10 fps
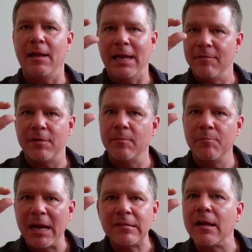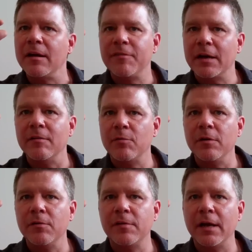even baseline effective when
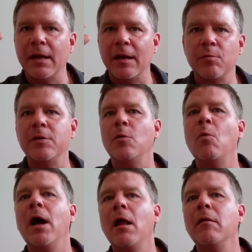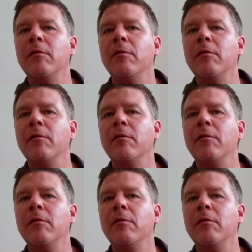you're sick as when you're well.